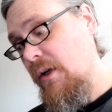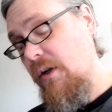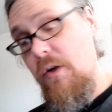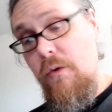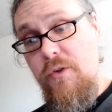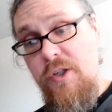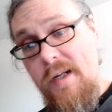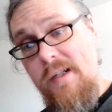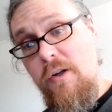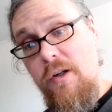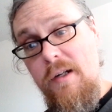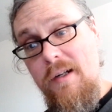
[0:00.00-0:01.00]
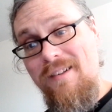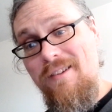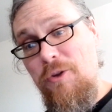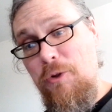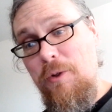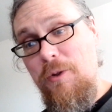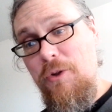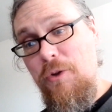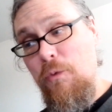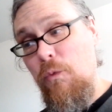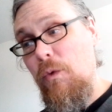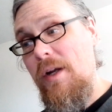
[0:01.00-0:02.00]
go check on
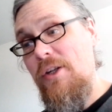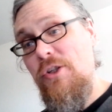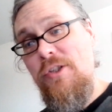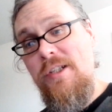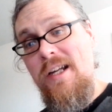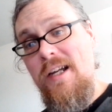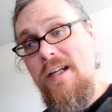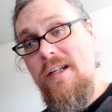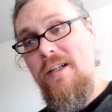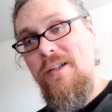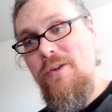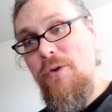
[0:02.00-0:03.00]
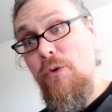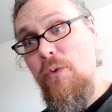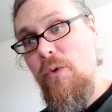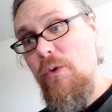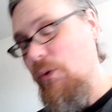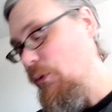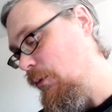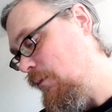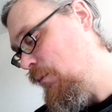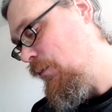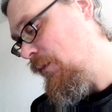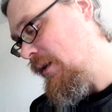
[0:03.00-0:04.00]
the rich tech guru
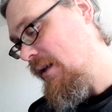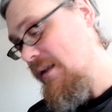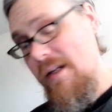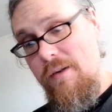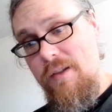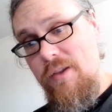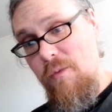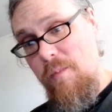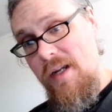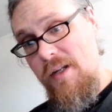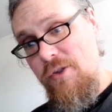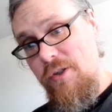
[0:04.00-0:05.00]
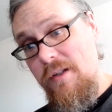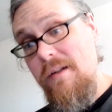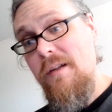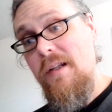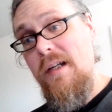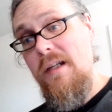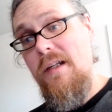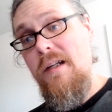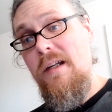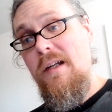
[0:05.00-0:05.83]
down at their mansion, like,